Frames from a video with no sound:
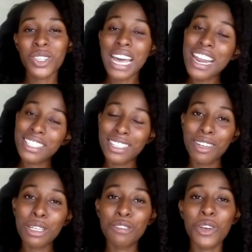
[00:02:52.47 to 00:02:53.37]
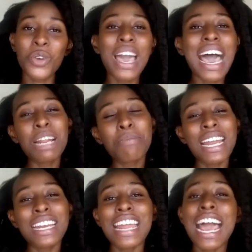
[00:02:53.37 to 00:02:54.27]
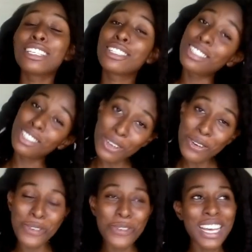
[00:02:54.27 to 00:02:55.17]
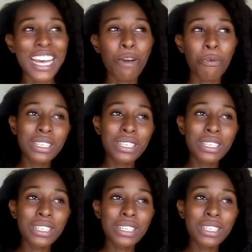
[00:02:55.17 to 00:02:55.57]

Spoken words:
So that is a don't for you. And my next do,